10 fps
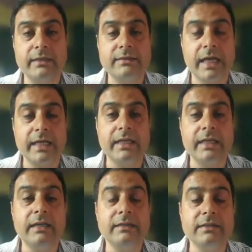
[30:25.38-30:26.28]

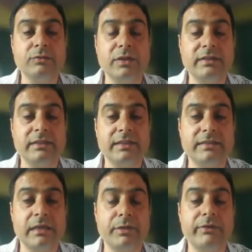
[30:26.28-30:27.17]
cycling. And this is one such
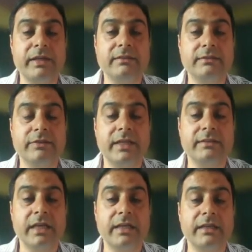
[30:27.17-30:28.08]
example where
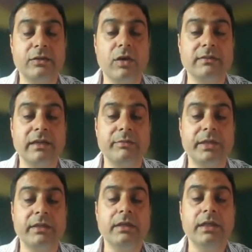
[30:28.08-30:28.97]
cycling docks have been